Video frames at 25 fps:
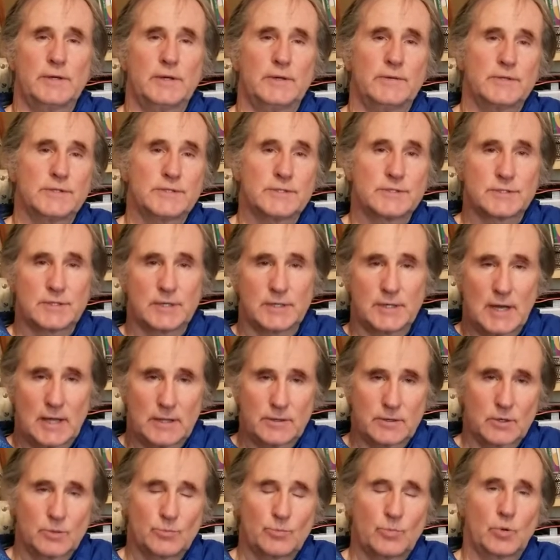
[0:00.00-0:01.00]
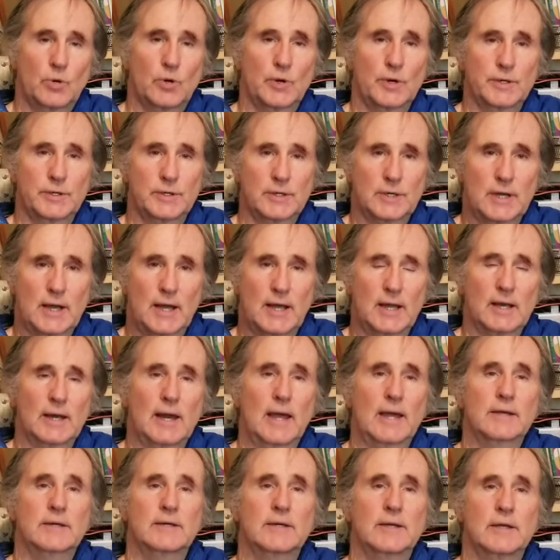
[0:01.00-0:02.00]
and this is another important
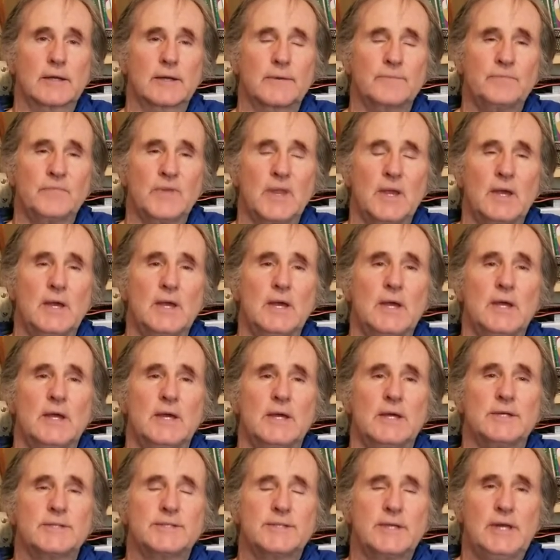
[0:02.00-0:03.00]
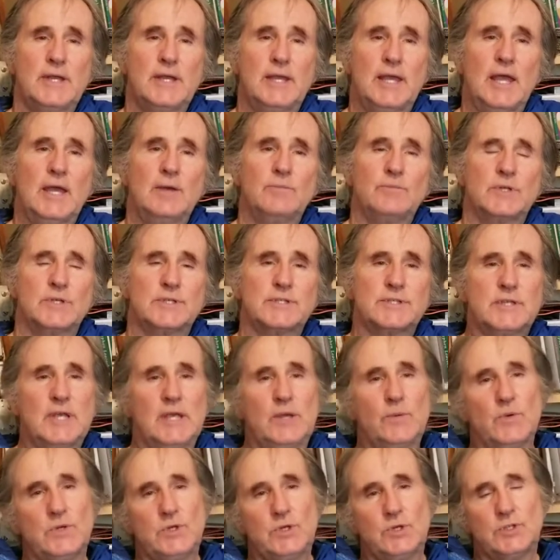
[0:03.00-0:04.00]
dialectic, is that he came to see
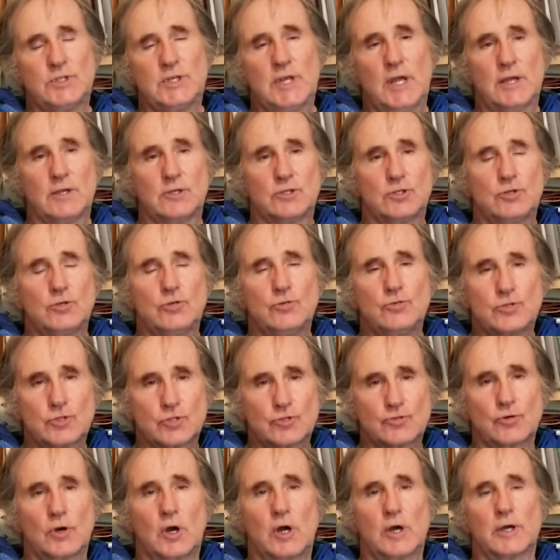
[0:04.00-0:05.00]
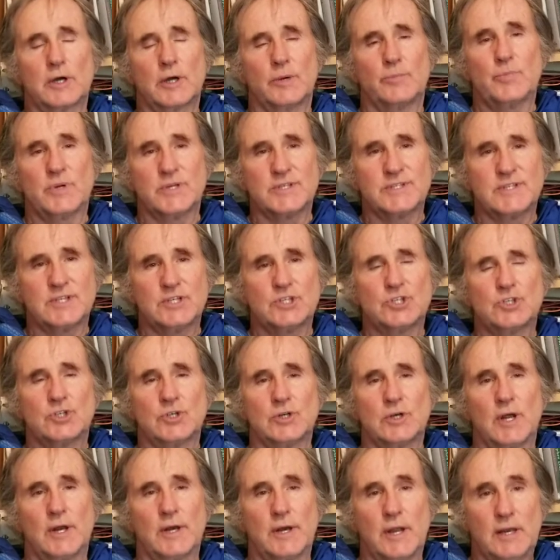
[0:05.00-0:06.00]
when you take too strong a
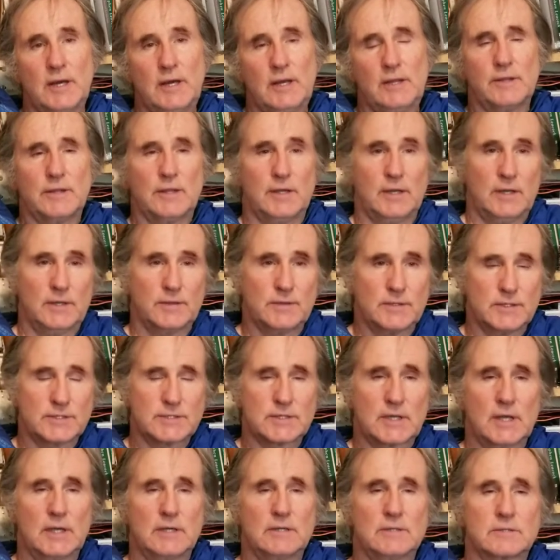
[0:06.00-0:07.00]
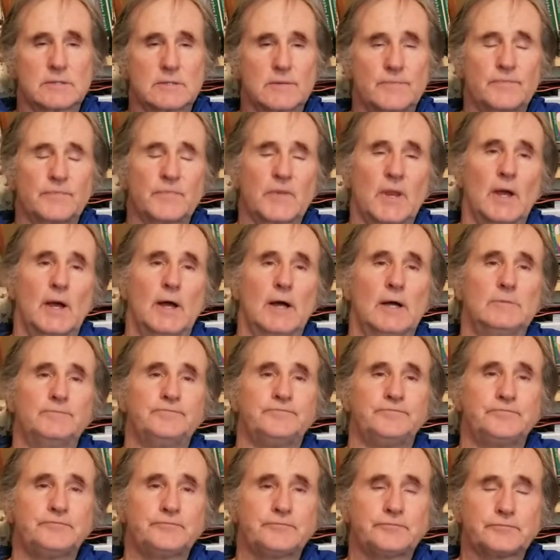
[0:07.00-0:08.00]
position on anything, in this case,
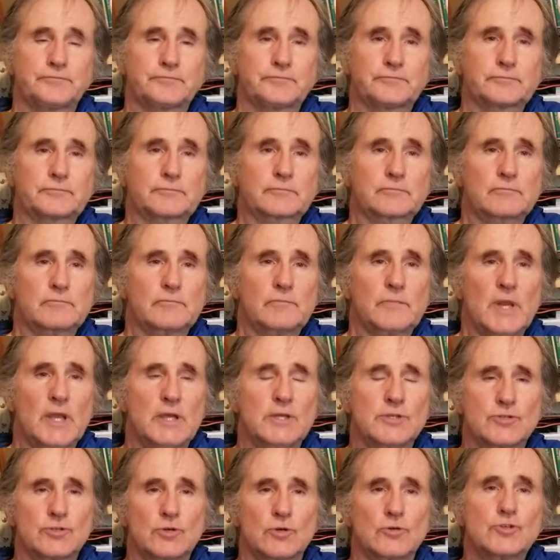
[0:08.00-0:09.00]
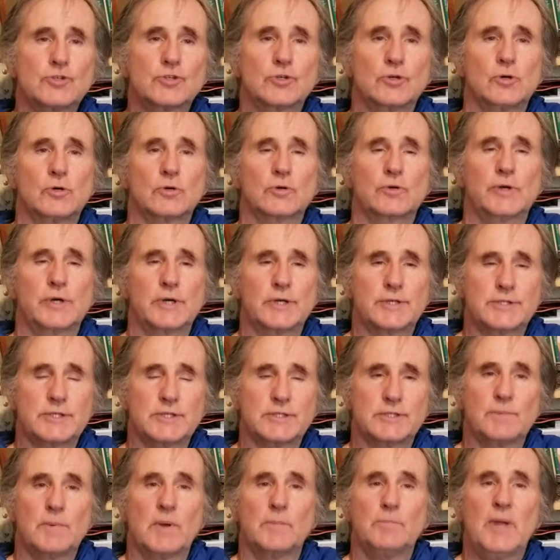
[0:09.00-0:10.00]
um, social
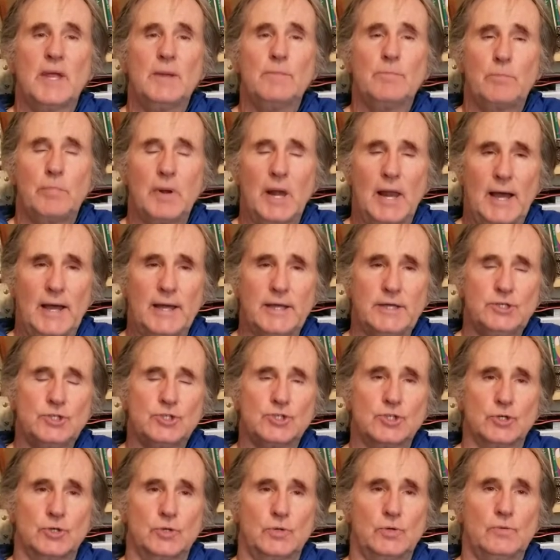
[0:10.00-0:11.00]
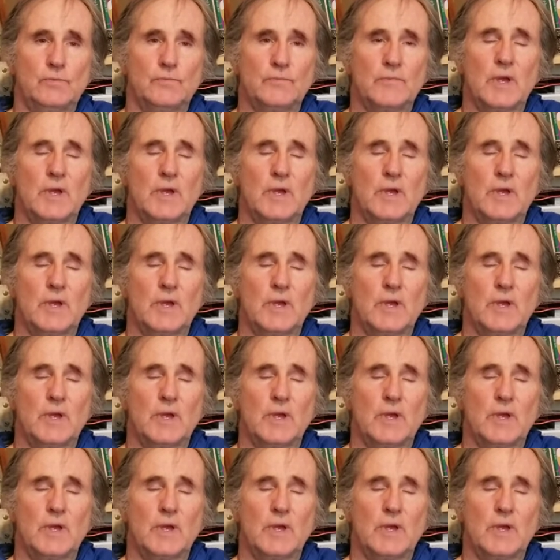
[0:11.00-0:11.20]
criticism, it may blind you